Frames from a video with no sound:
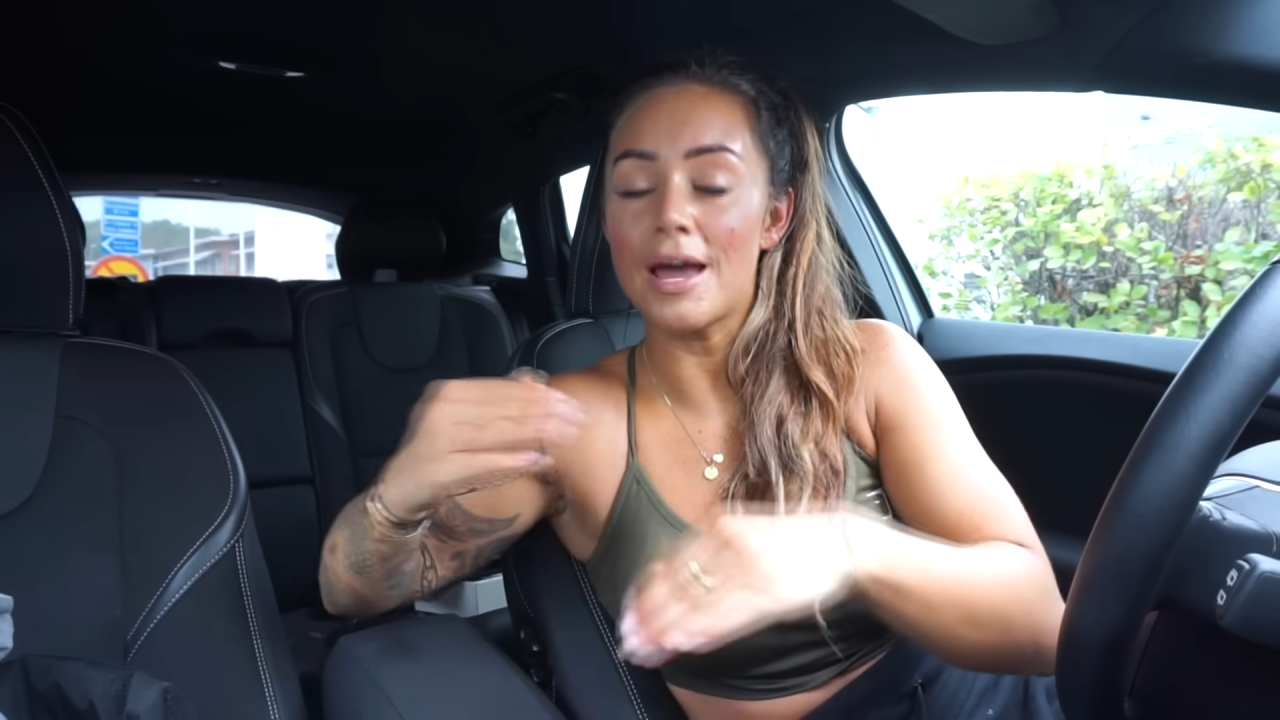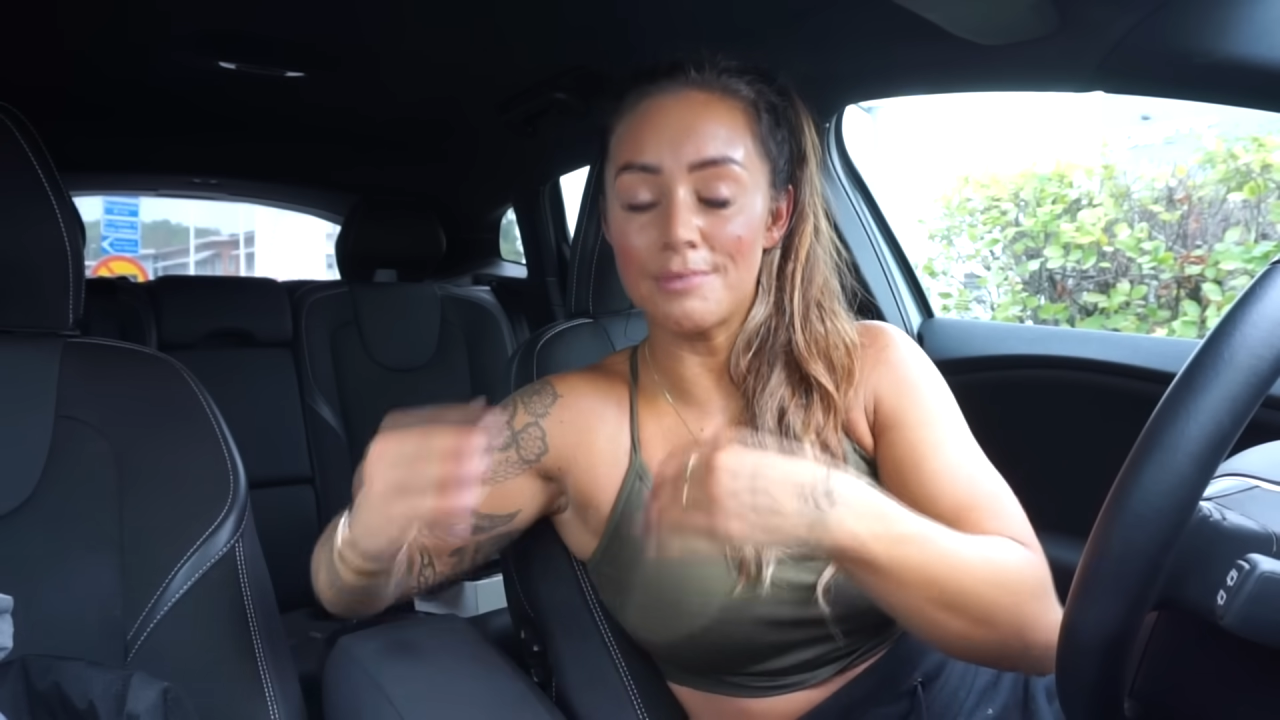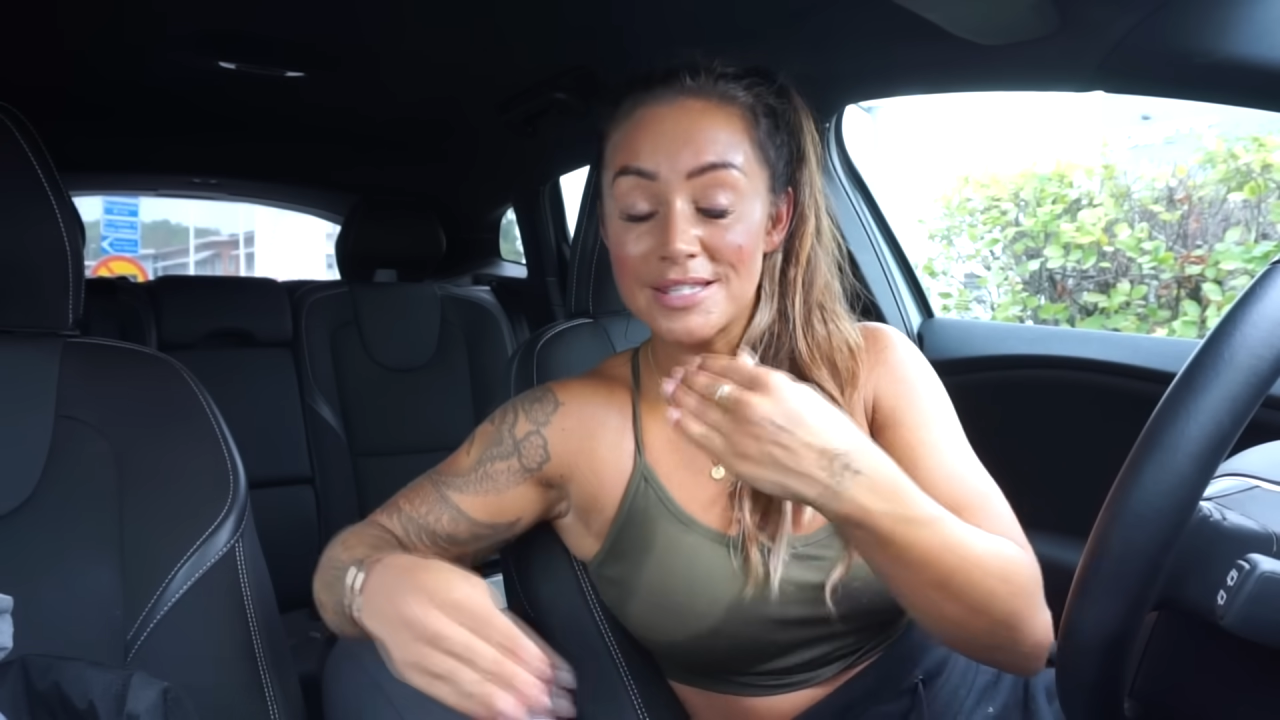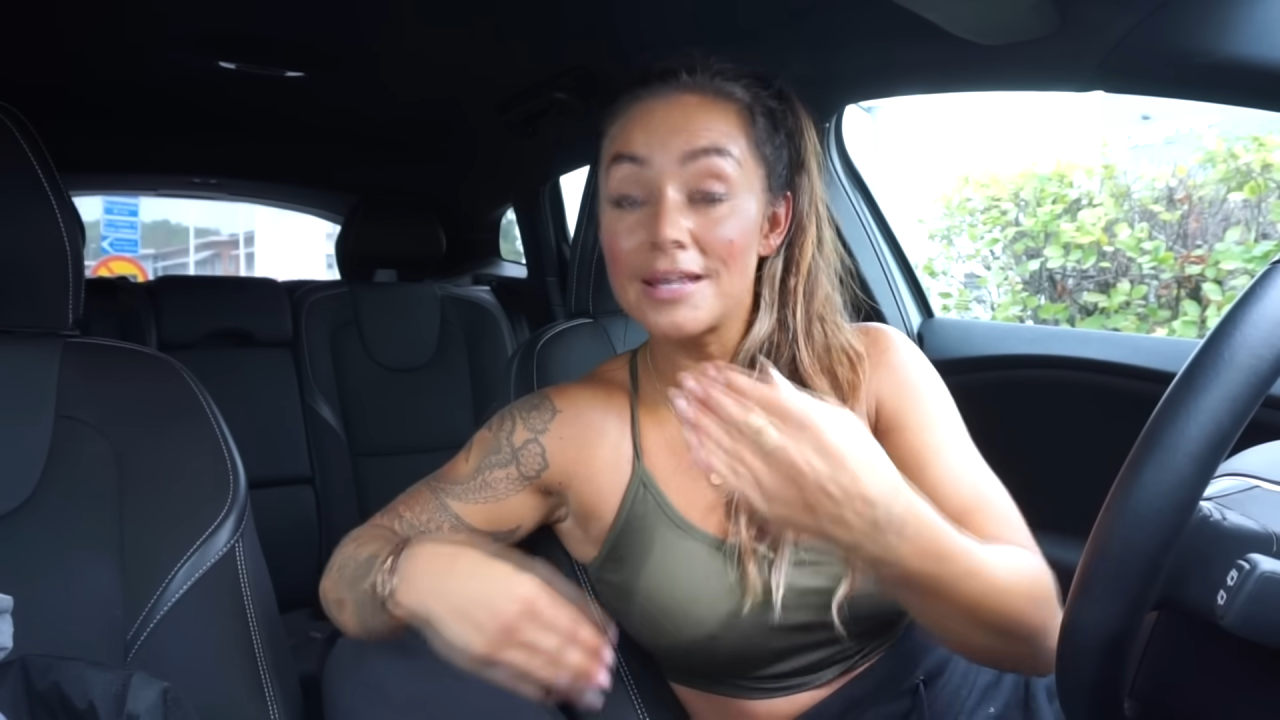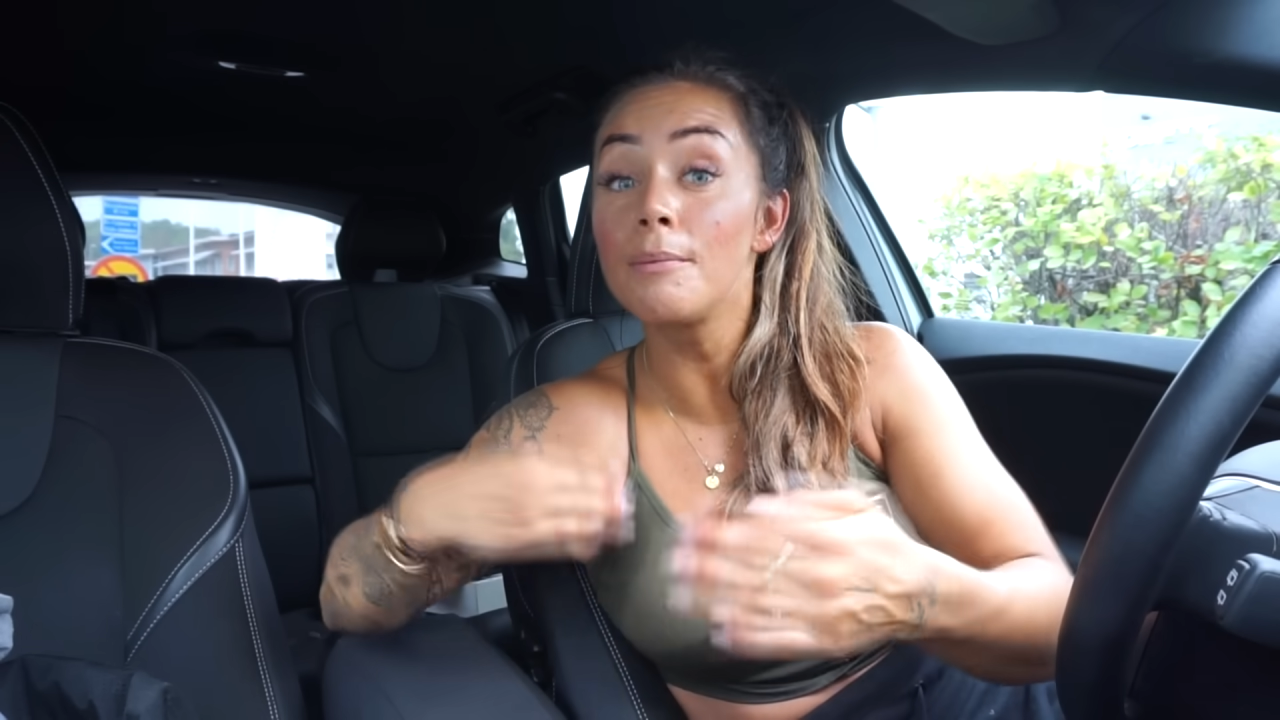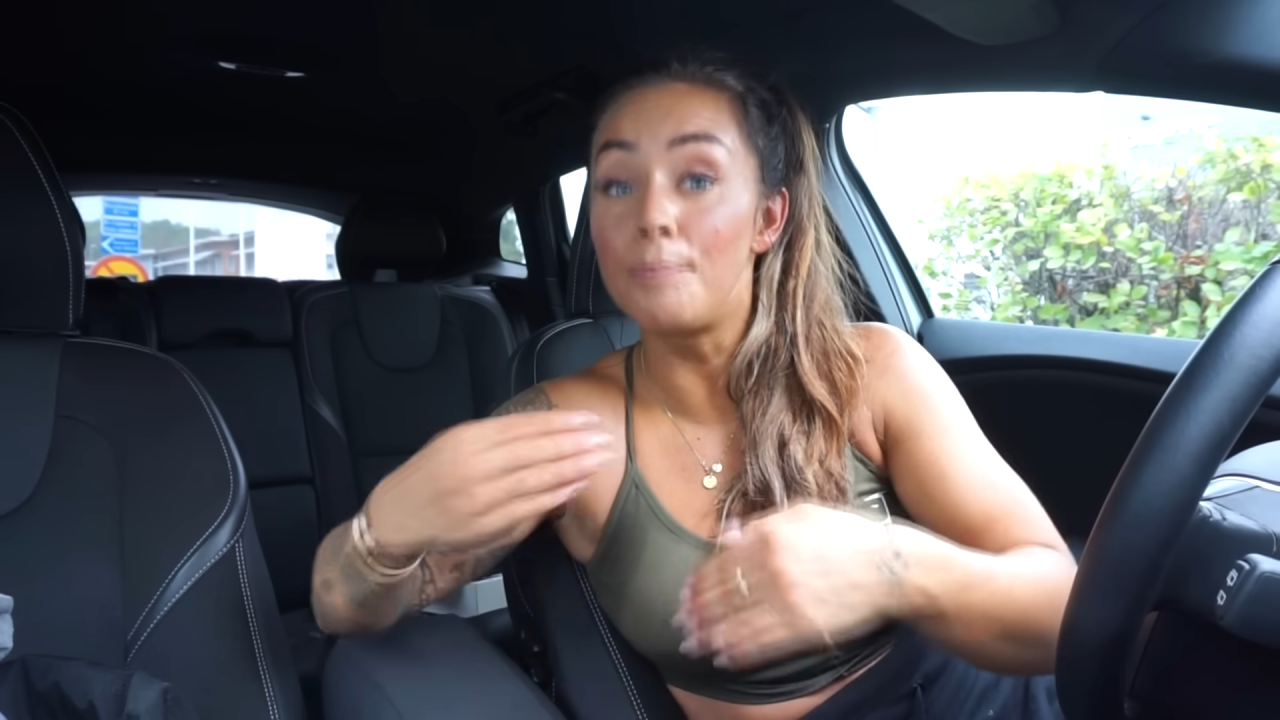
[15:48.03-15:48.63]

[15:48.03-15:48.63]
I'm still